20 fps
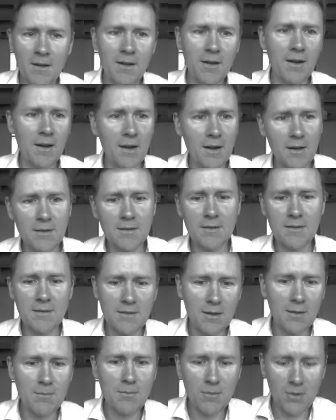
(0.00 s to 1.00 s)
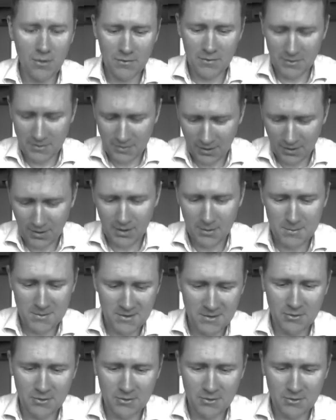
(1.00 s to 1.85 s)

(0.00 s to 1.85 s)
and some of the times that